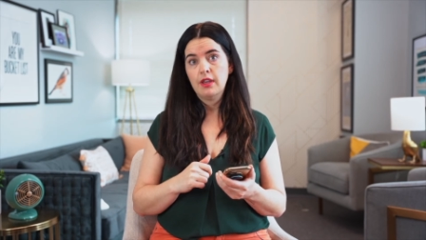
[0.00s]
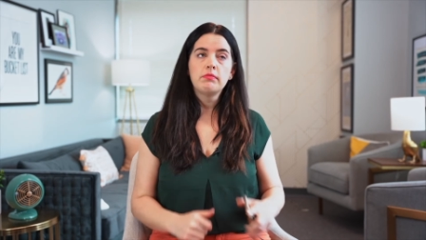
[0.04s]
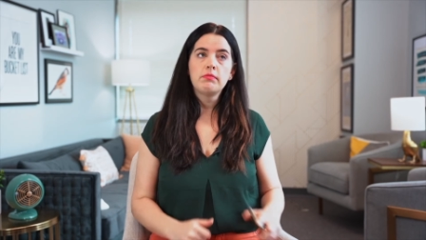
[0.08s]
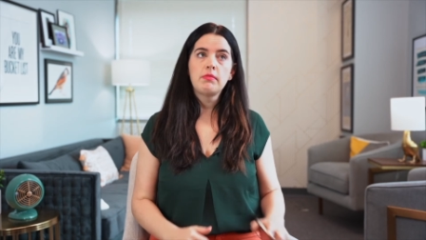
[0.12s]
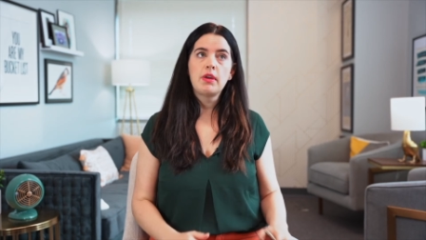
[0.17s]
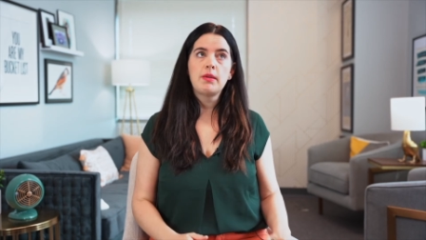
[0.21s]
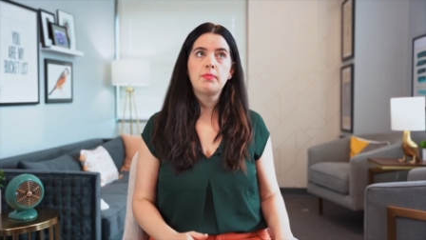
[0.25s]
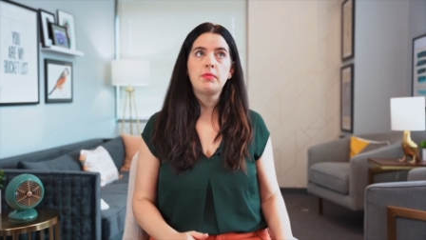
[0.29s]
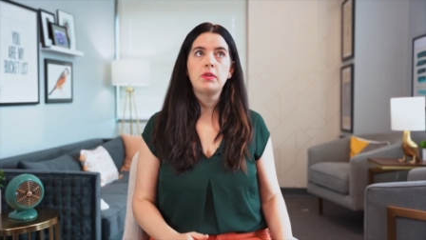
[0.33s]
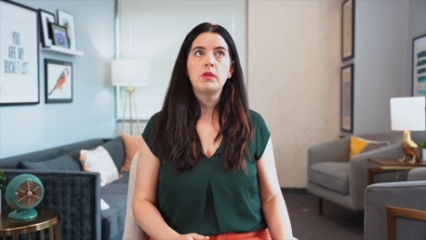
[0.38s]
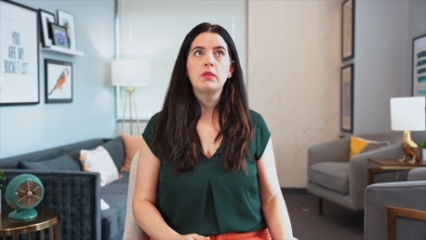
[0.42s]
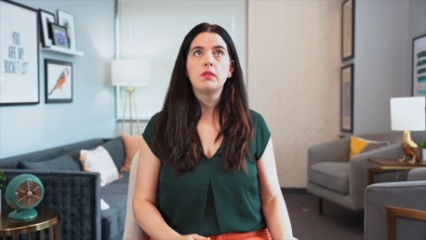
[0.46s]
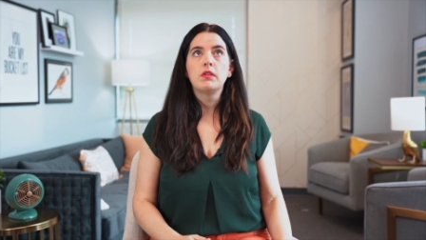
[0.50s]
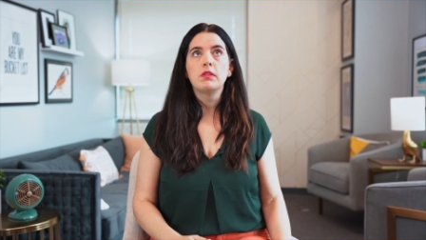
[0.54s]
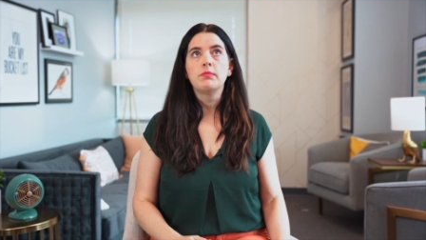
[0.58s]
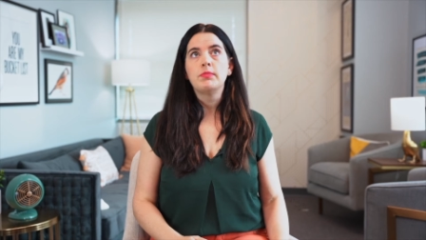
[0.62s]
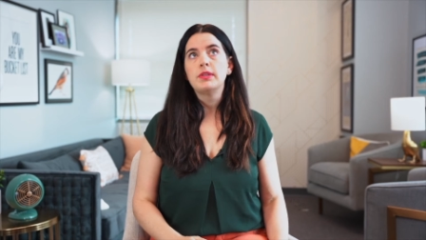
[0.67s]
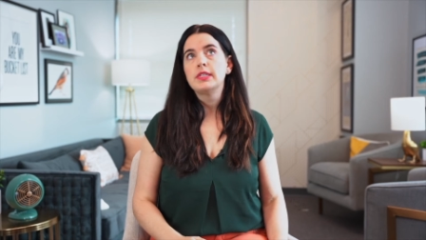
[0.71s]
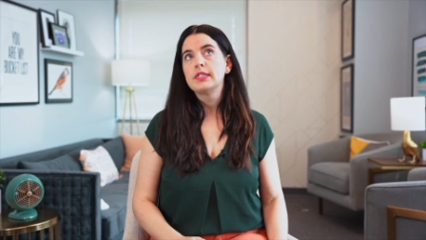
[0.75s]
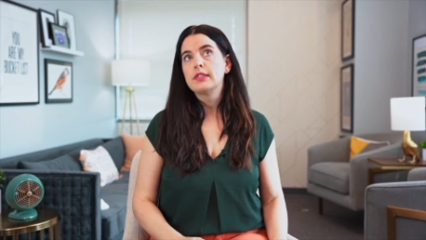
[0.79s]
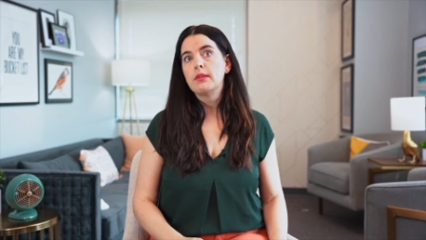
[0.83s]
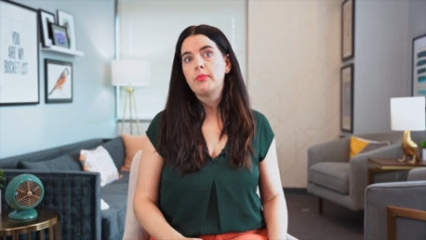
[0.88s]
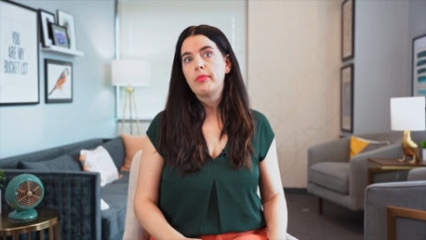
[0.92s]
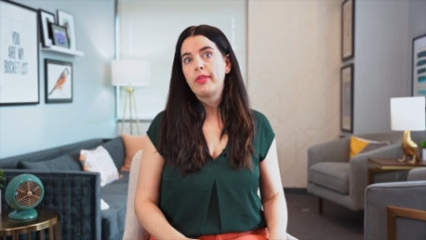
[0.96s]
Maybe you could
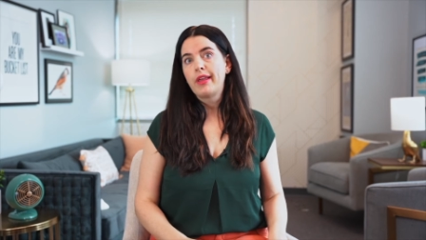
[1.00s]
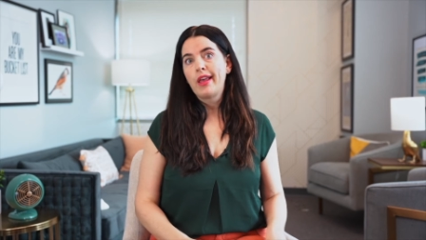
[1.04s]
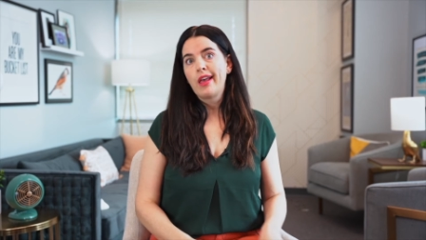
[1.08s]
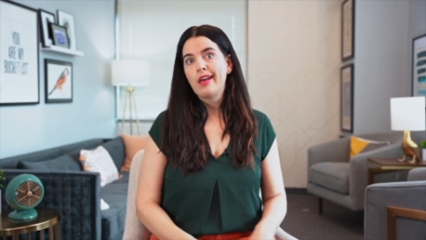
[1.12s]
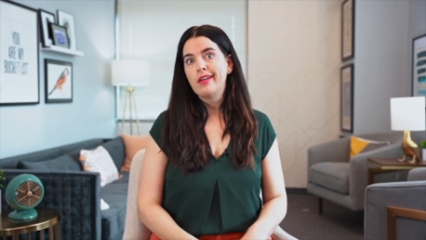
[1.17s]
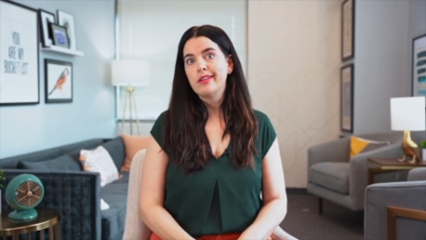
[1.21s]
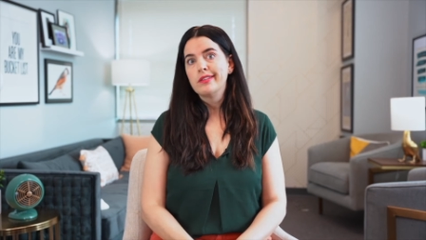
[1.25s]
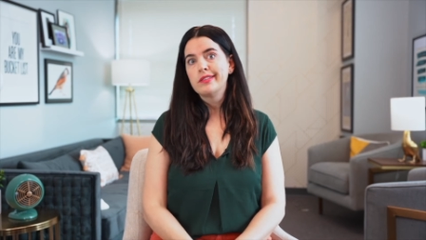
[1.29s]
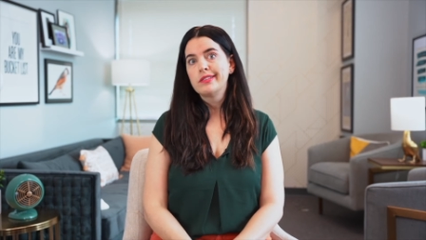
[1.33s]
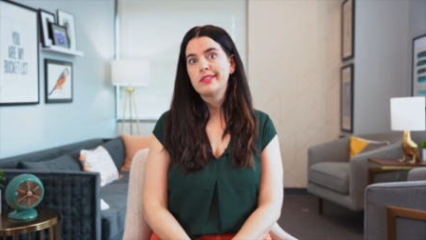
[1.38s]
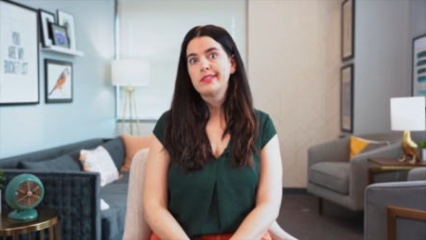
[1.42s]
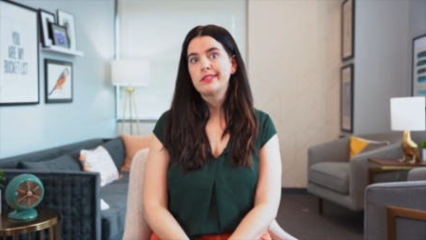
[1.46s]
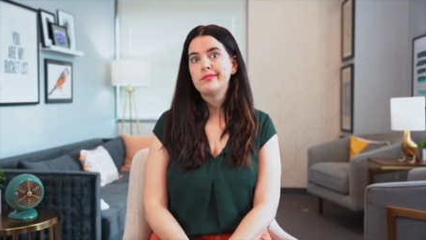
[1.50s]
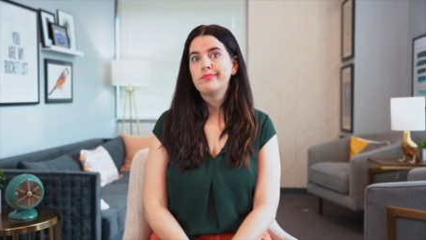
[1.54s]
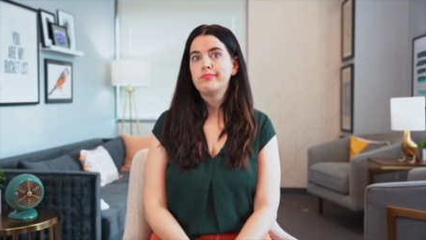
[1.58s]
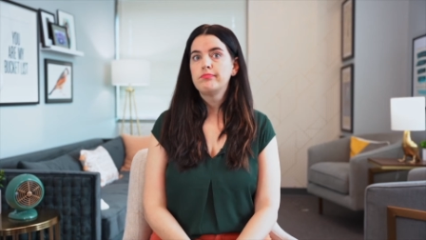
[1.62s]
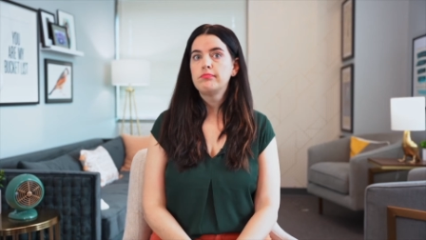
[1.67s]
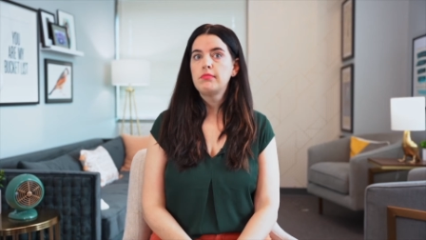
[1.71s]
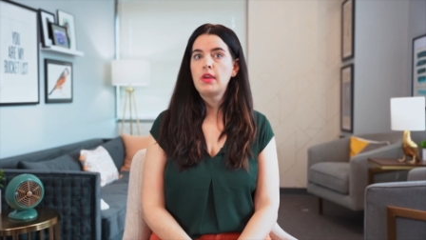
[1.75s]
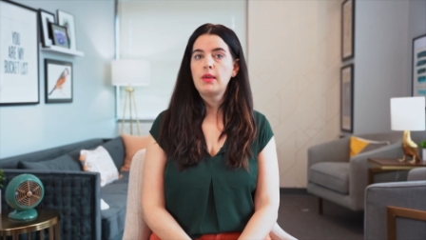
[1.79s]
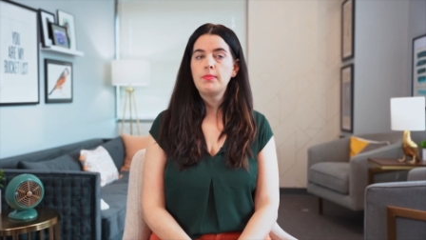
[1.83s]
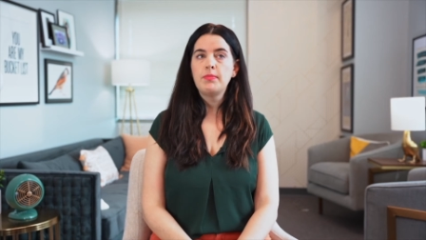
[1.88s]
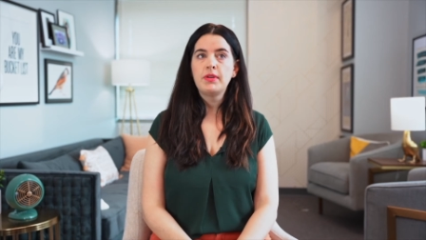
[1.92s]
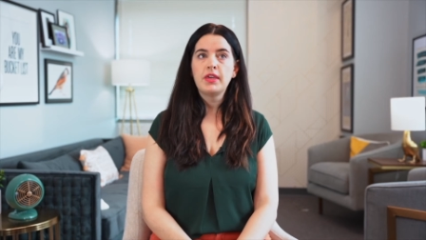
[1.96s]
be something else.
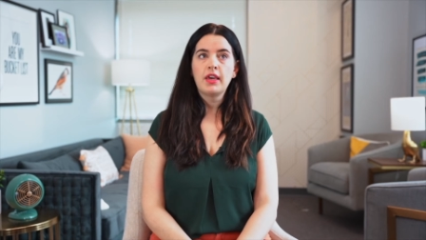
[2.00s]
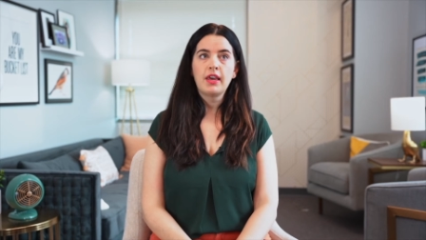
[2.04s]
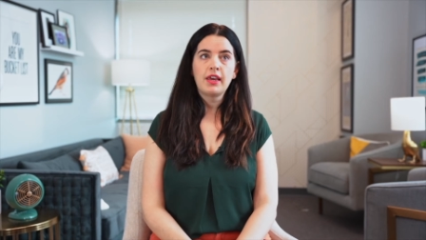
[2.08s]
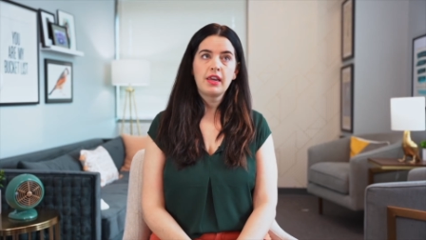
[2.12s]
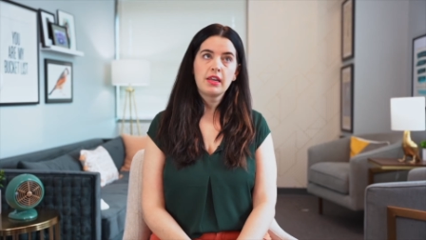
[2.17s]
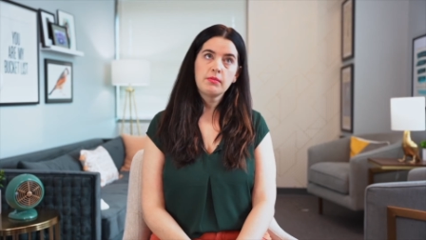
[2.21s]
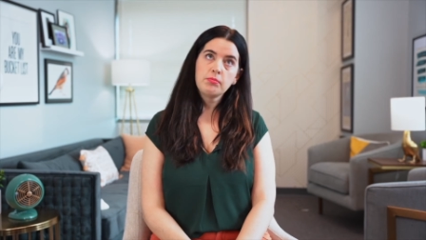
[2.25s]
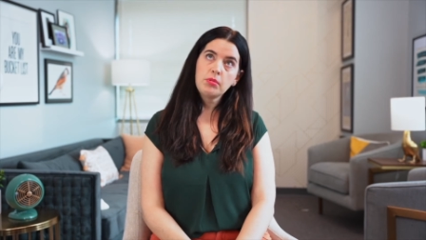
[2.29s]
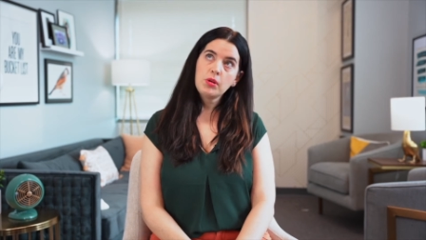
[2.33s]
Maybe I could